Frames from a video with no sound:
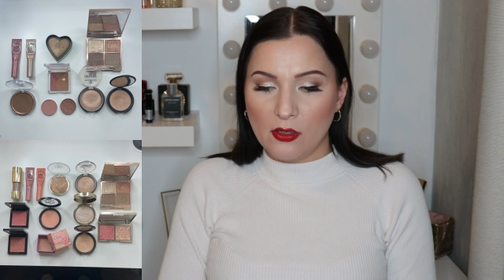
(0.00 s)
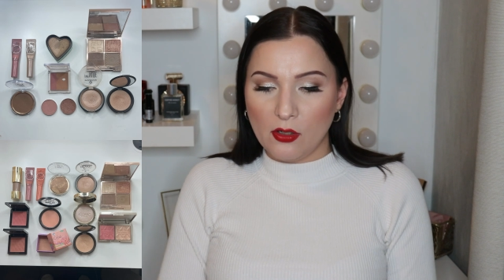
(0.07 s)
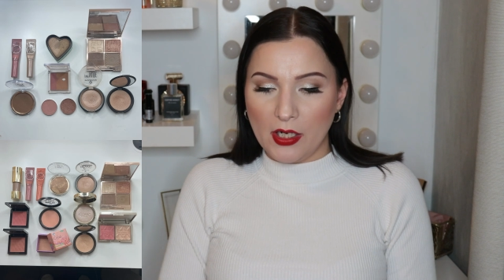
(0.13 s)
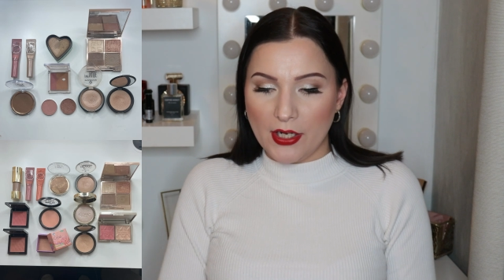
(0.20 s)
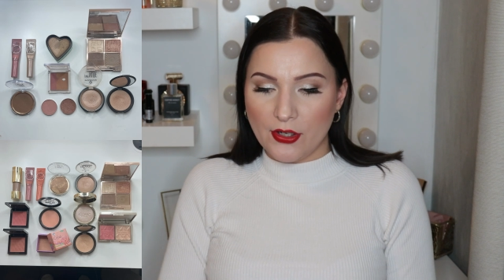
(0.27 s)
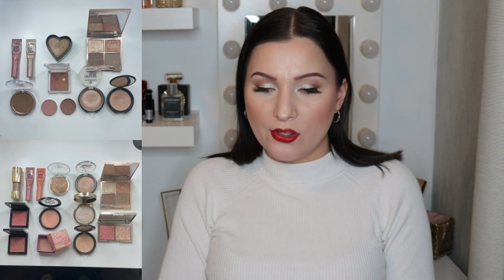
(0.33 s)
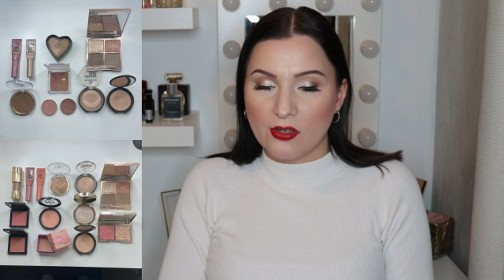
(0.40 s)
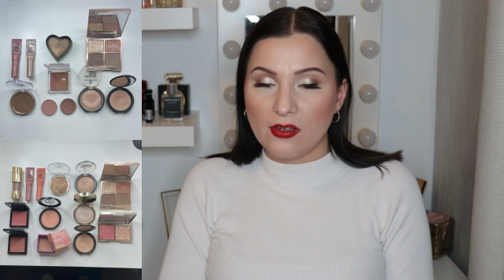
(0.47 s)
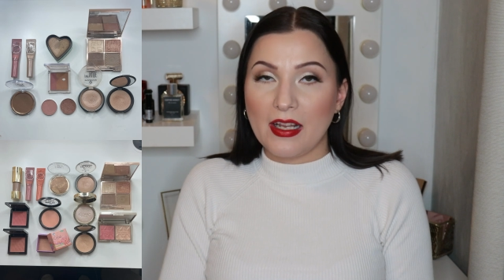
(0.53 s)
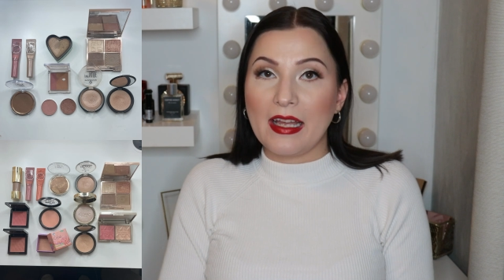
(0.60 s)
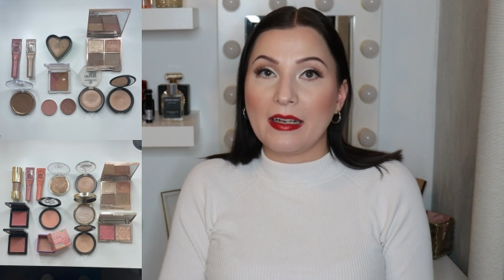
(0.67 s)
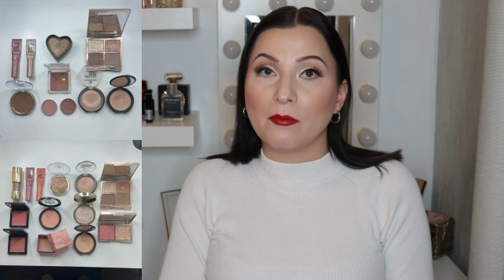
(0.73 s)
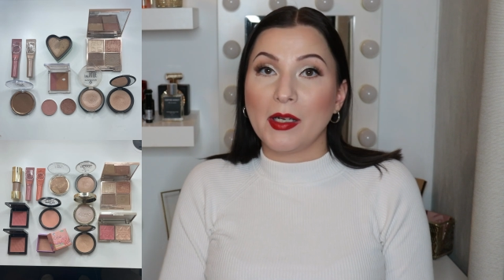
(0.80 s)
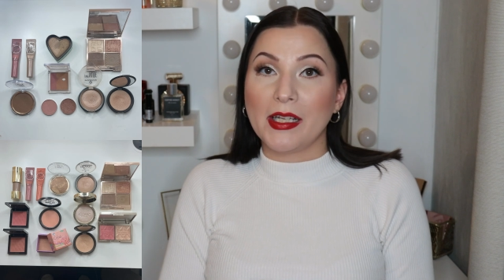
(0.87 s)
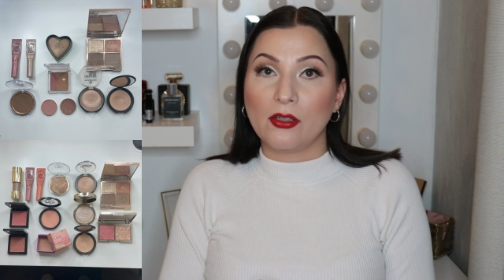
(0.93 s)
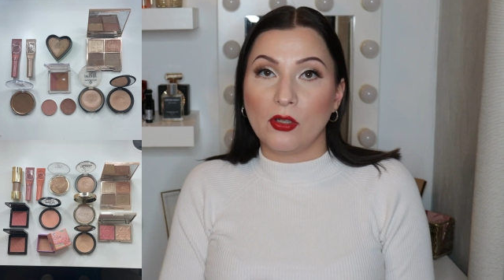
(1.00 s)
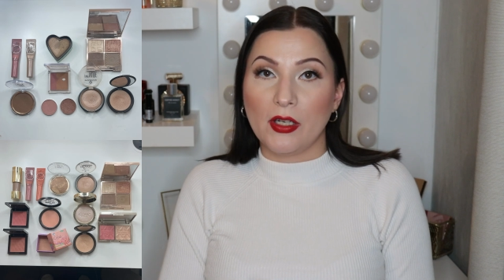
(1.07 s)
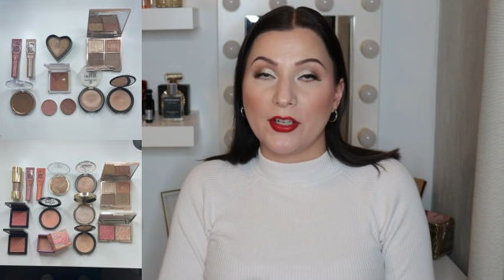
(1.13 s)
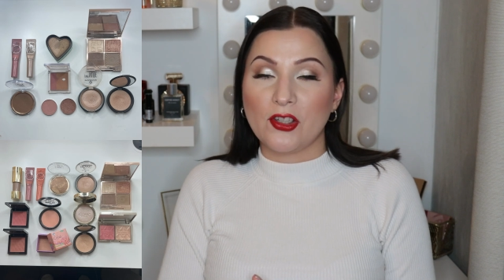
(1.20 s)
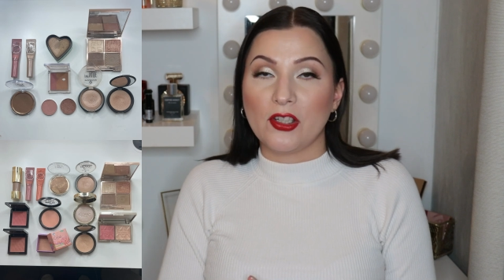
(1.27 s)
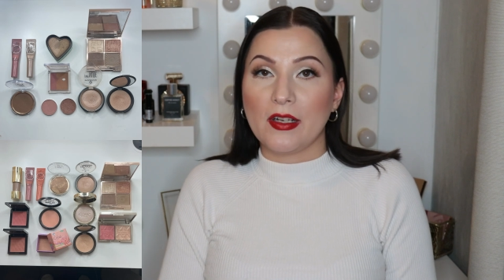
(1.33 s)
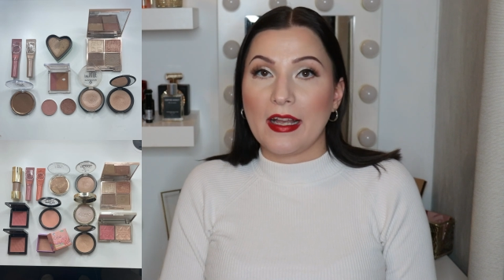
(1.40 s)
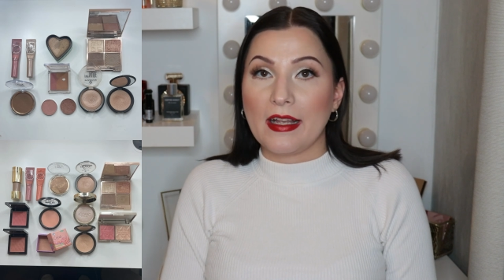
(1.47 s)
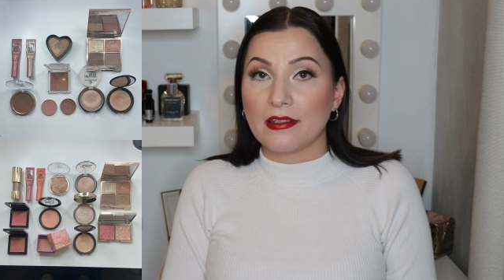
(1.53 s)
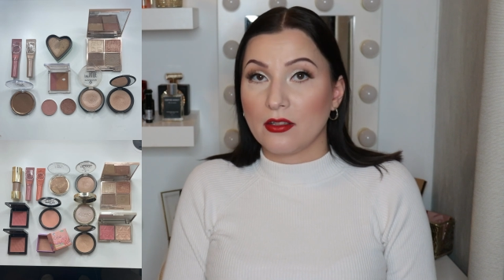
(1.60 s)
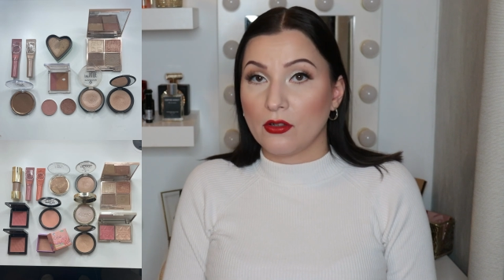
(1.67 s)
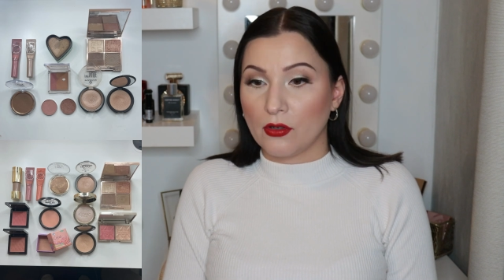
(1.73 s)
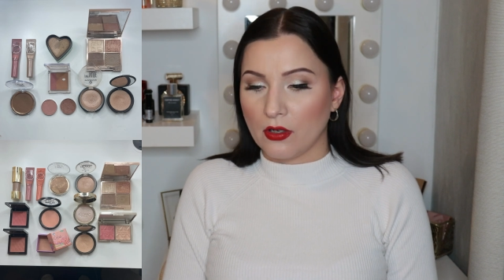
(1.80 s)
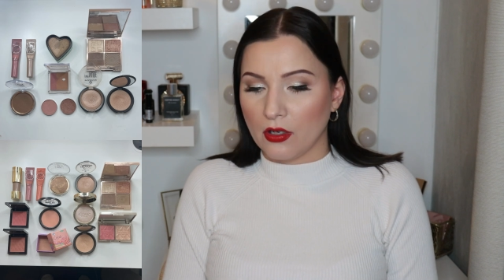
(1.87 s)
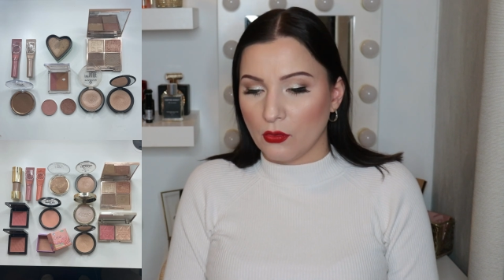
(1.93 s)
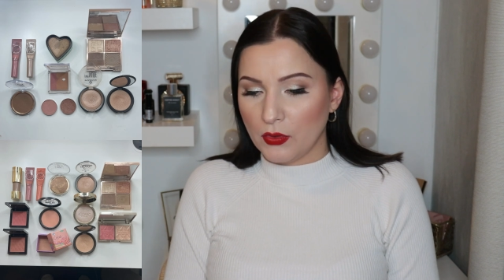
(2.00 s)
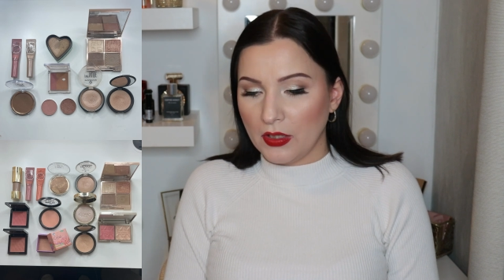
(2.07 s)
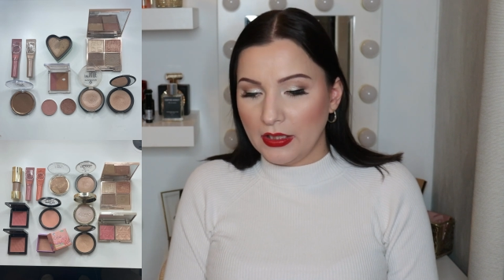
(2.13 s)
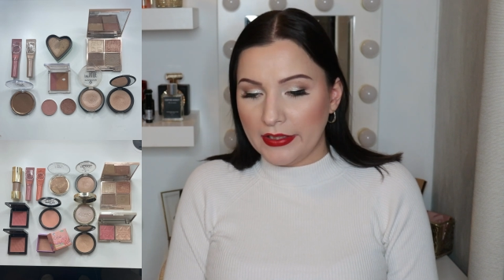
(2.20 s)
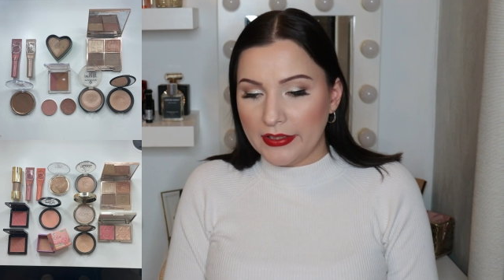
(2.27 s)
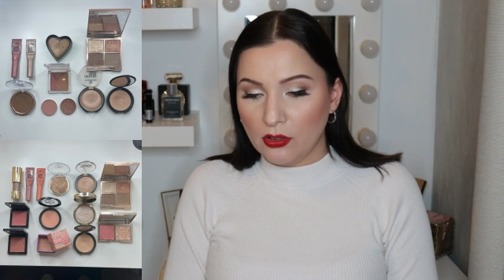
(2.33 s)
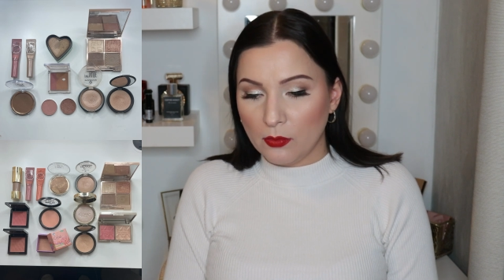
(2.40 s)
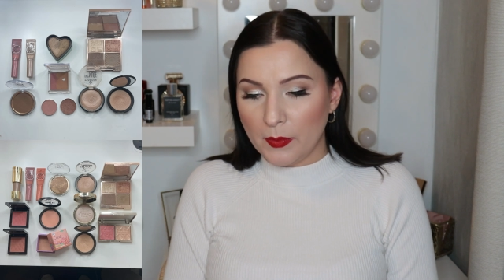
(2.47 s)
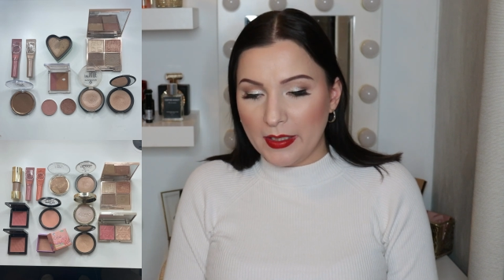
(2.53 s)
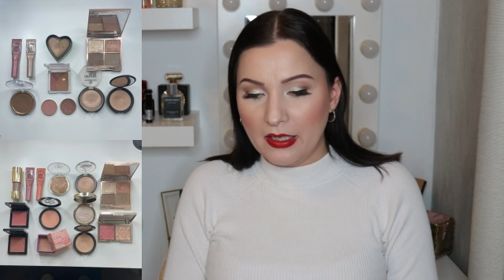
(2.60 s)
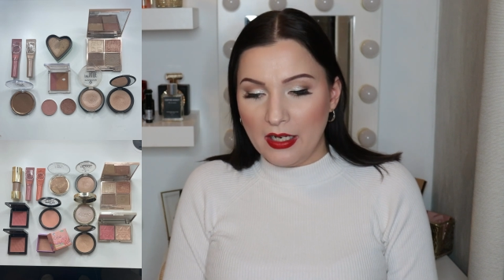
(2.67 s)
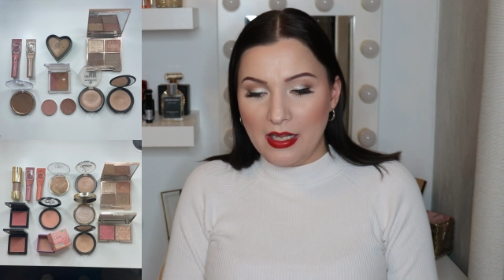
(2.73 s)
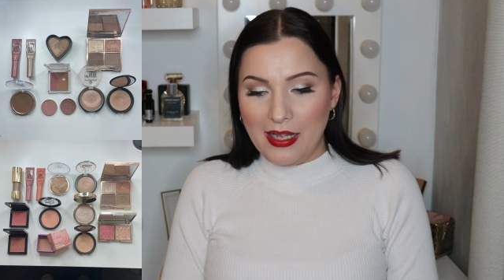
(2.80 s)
collection and my collection has grown a little bit.